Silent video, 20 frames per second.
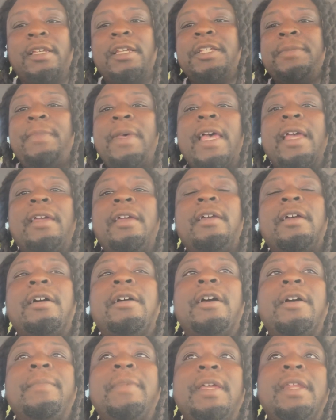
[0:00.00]
back in
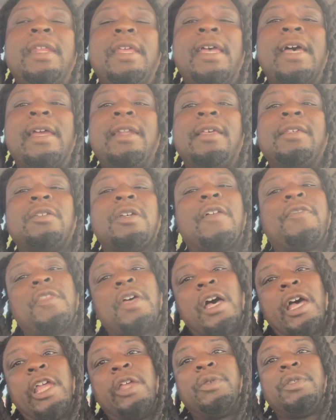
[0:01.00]
Indiana, so I
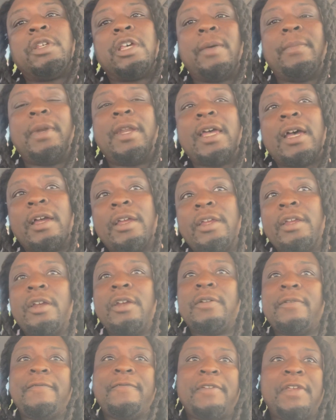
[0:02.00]
thought he was coming down here
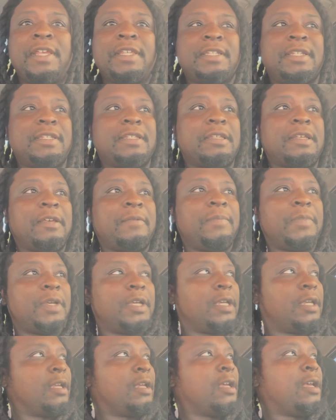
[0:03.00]
to visit and stuff,
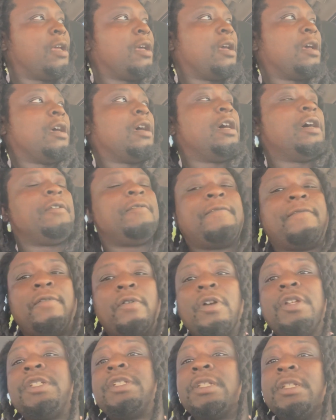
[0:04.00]
but
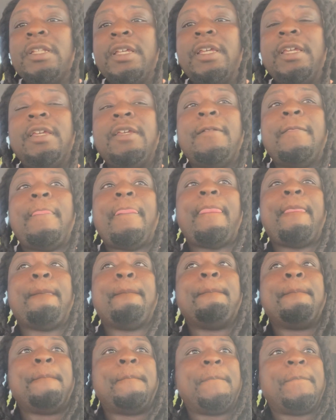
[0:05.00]
unfortunately
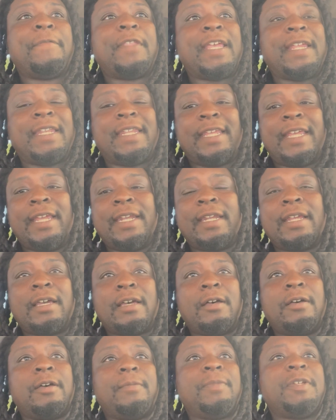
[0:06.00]
they didn't
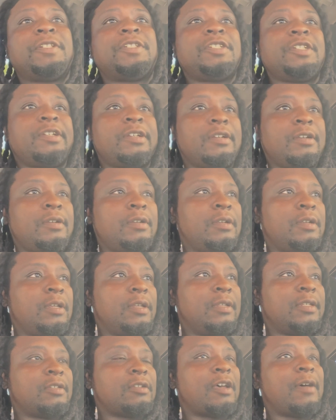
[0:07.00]
come this year.
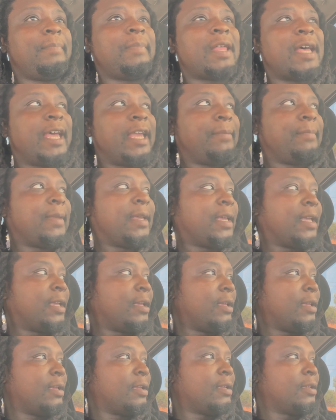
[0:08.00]
So I'm like,
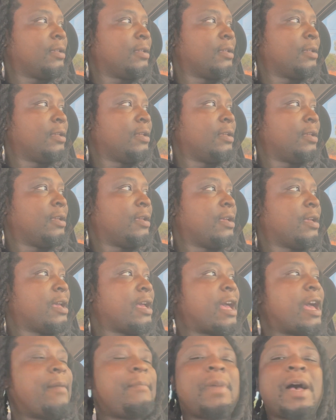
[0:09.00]
man,
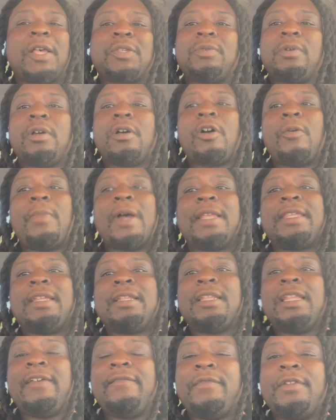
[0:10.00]
I might as well go back to
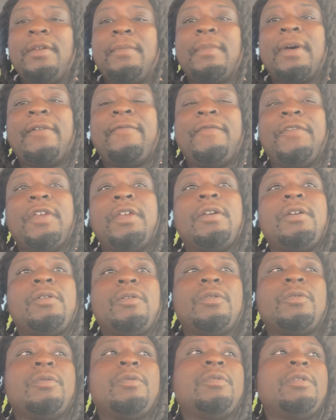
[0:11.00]
living in my
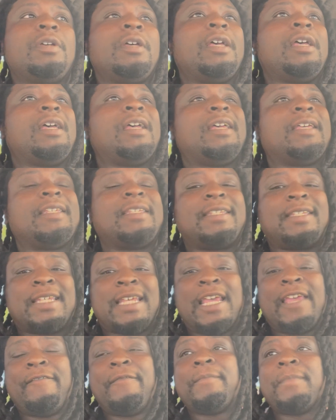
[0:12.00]
vehicle,
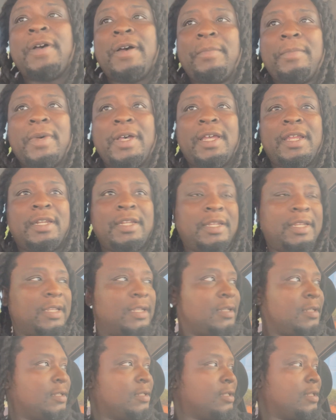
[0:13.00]
saving my
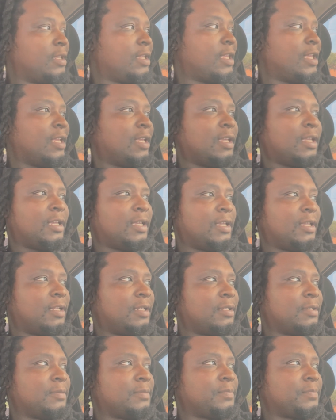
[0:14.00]
money,
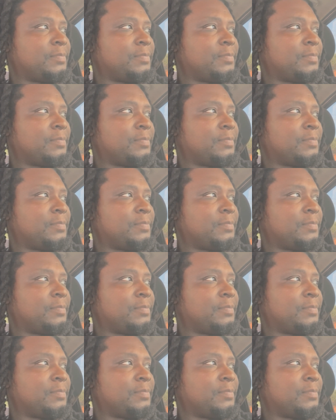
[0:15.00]
and